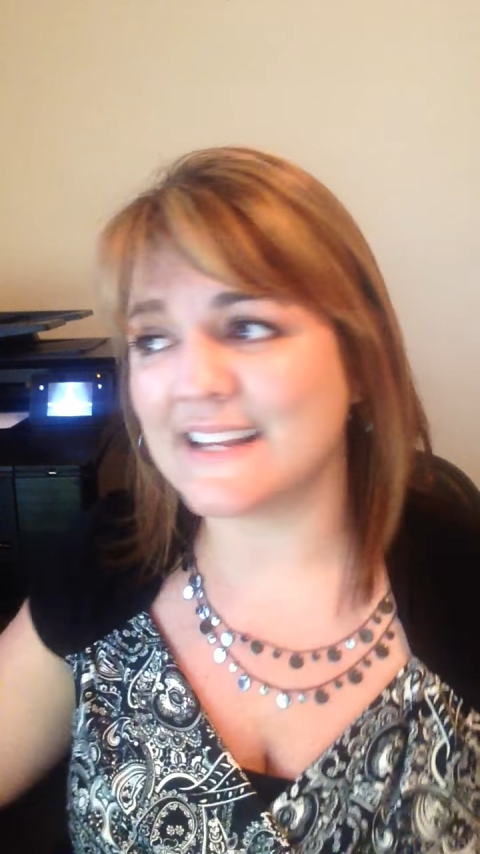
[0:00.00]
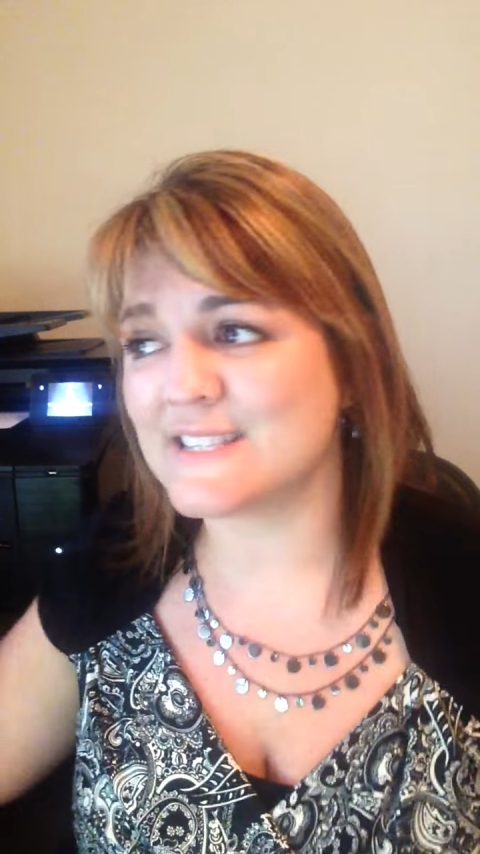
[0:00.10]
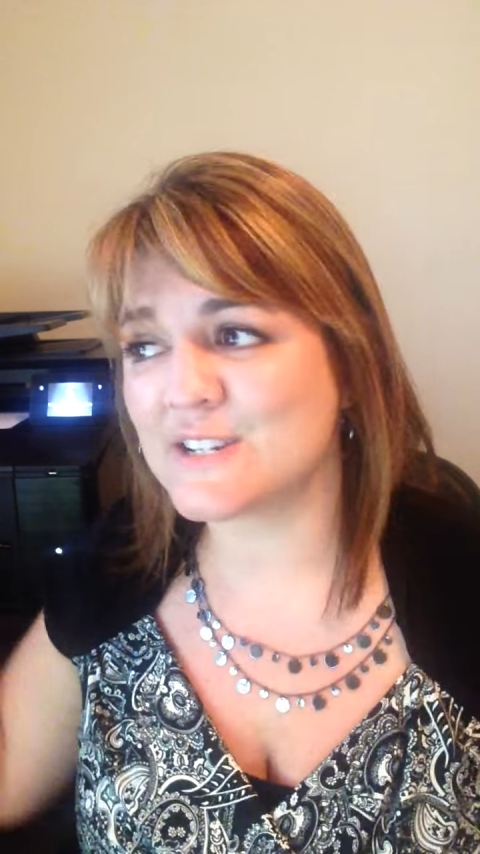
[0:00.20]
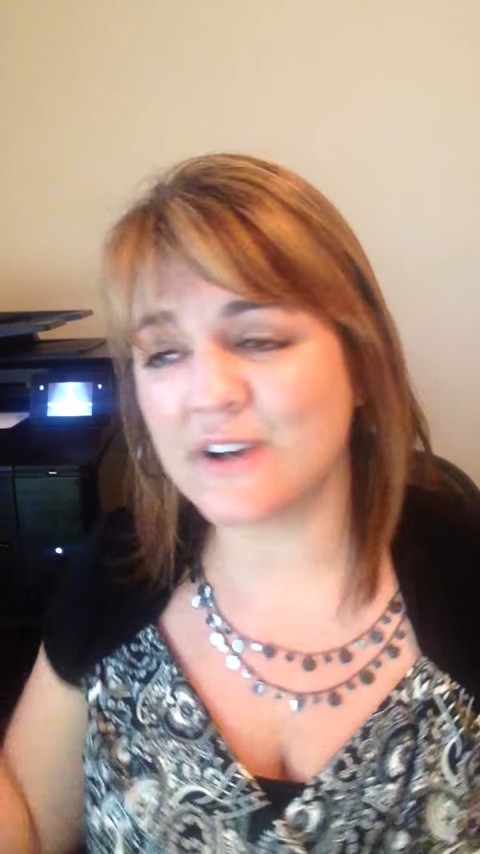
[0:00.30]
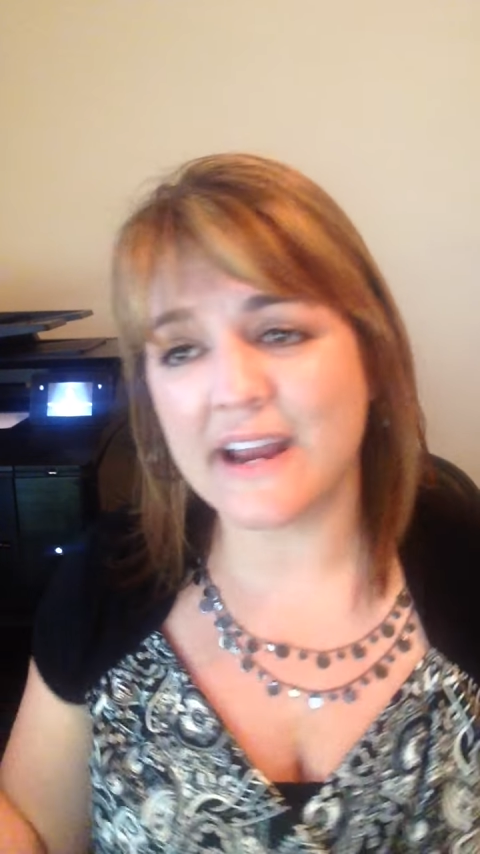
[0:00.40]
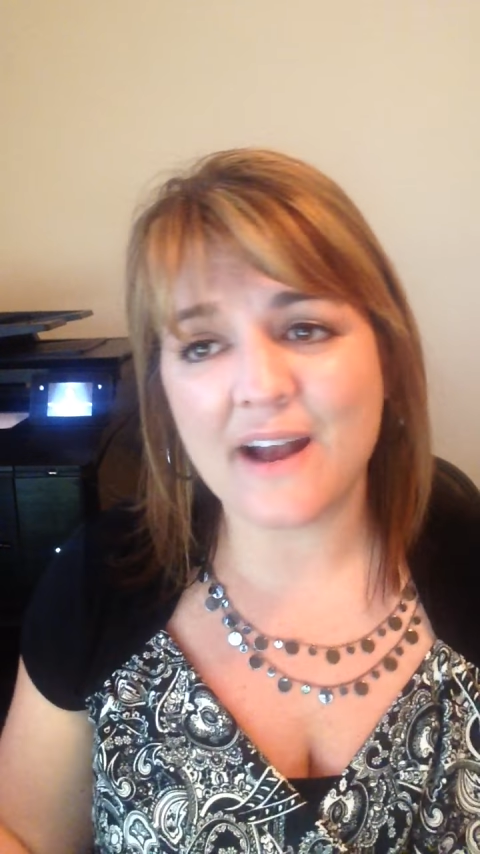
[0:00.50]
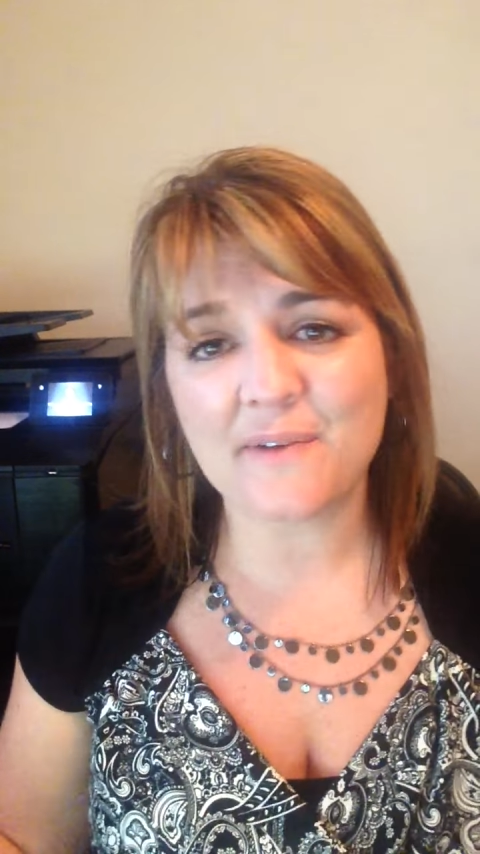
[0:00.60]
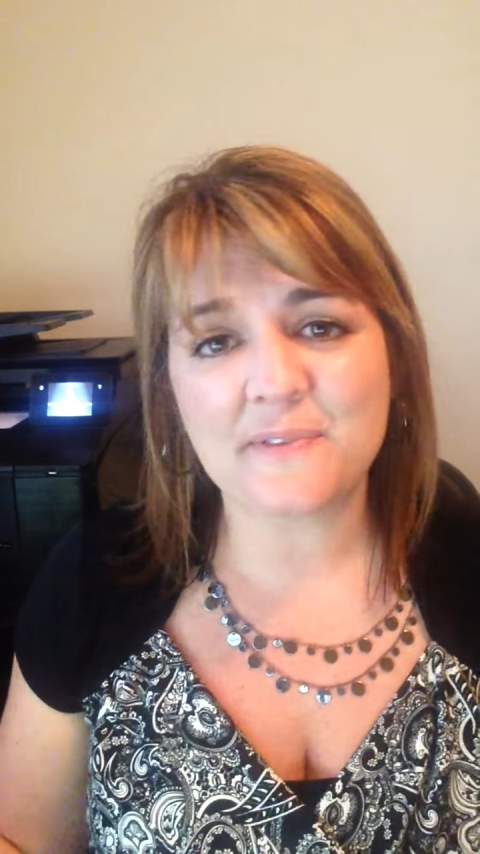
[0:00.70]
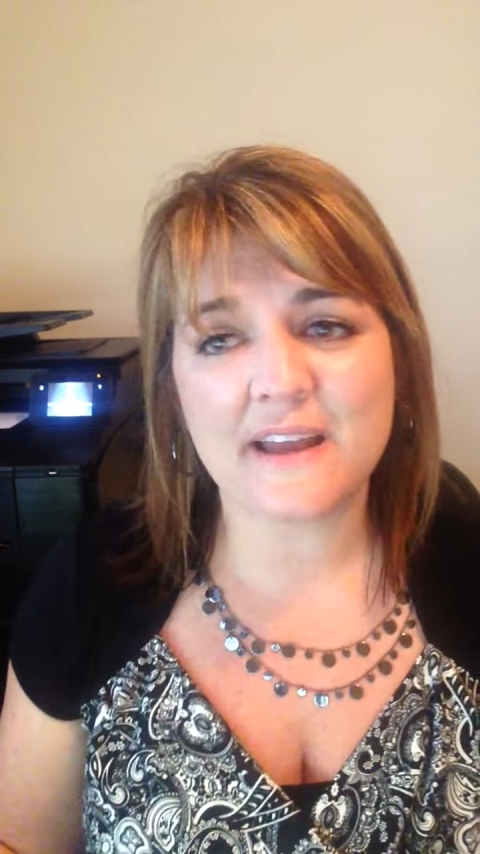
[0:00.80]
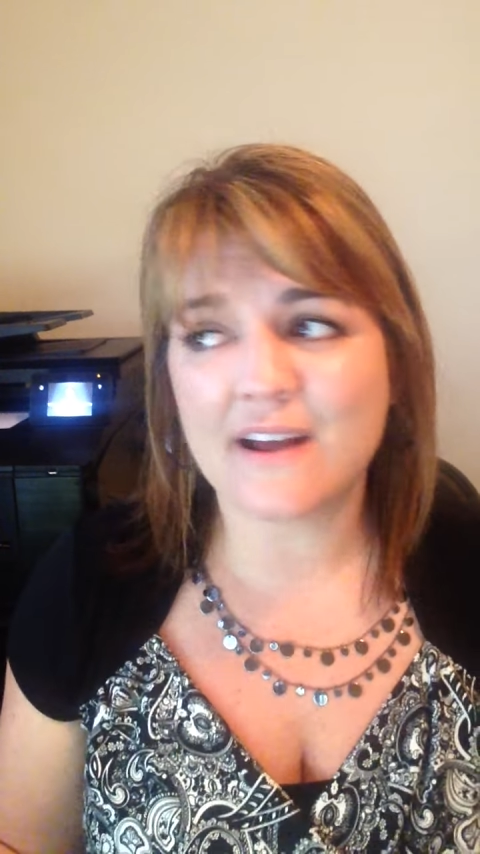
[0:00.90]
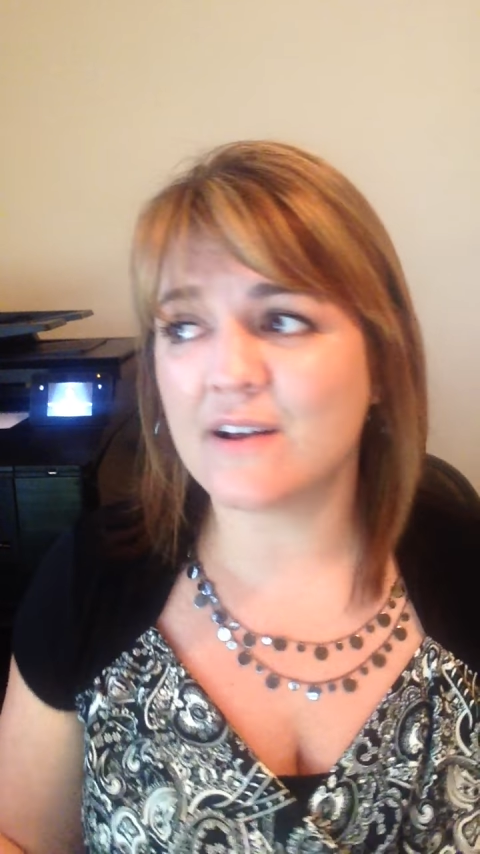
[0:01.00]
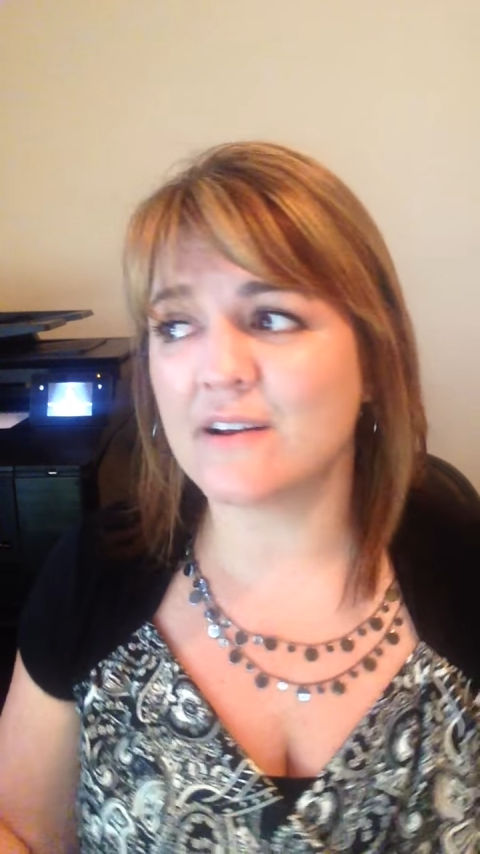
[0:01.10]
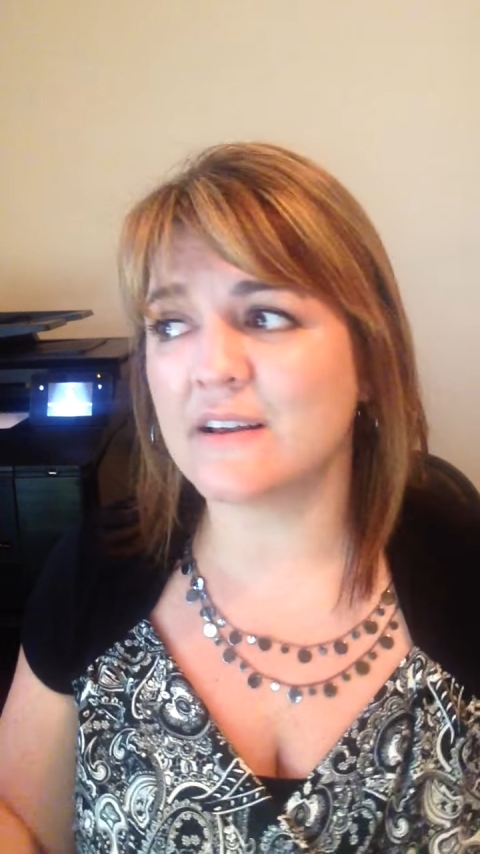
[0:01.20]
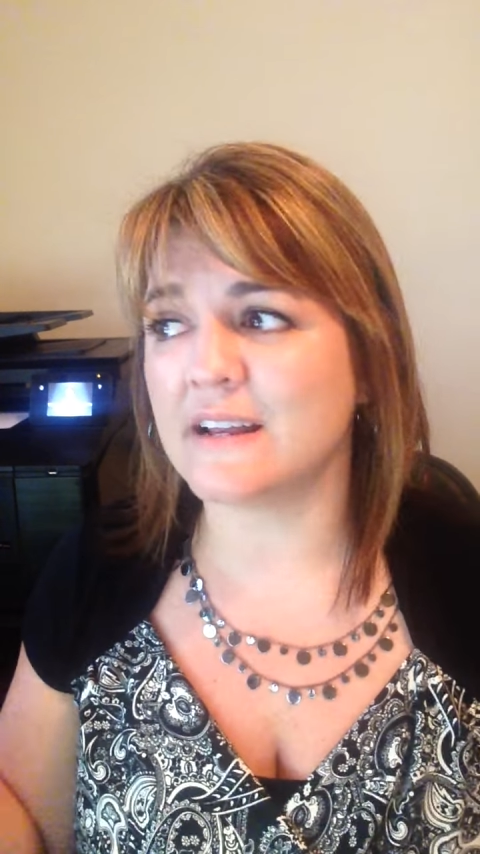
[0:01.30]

It's gray out there,